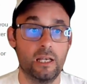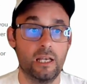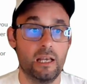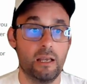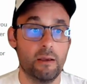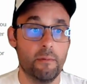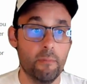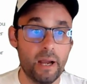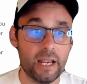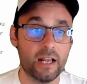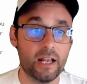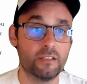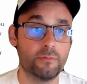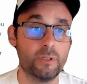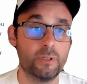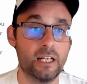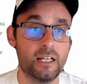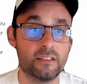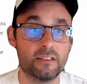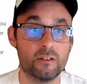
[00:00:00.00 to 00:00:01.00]
My husband
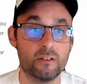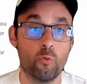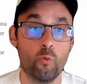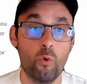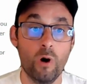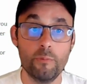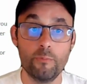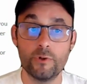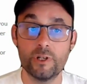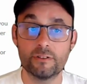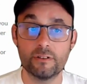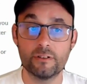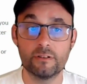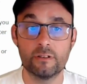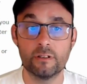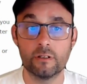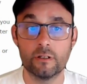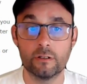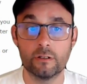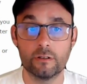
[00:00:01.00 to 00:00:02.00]
has one pre-existing
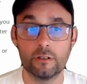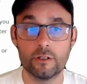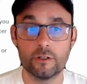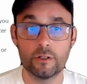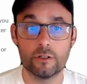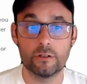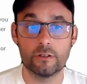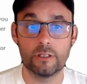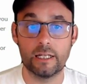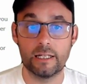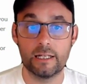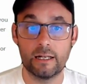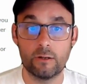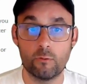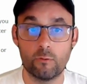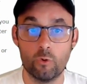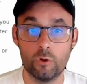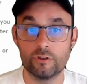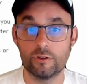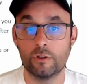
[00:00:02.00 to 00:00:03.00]
condition that
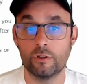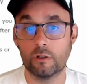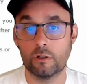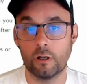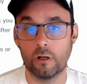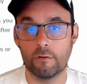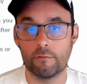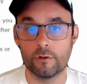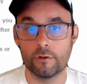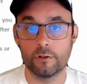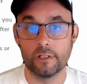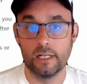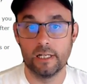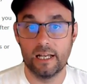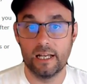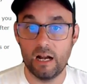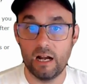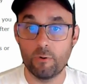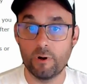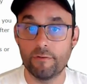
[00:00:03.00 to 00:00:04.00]
was not covered.
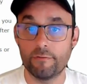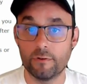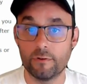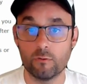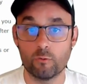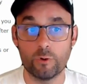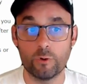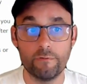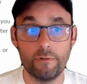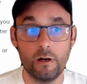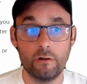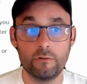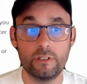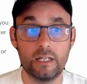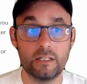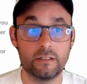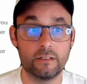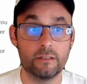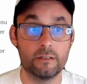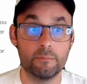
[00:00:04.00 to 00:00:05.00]
However, we found that
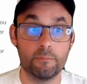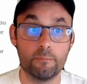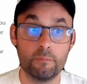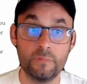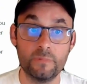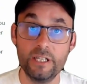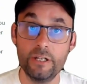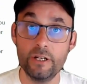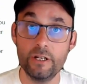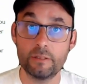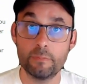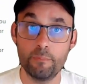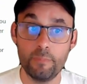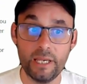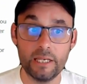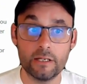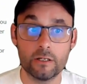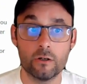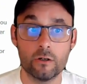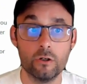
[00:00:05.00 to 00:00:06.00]
direct pay
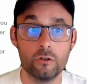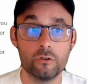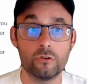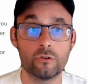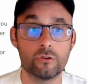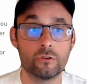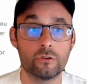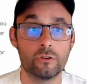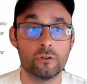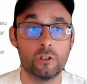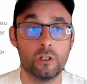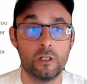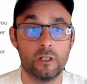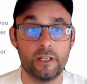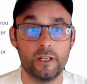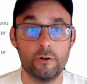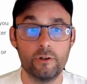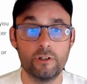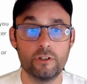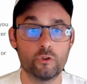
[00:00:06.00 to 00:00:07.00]
costs here
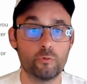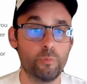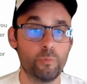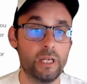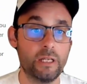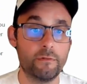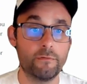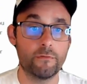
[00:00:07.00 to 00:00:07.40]
in Spain for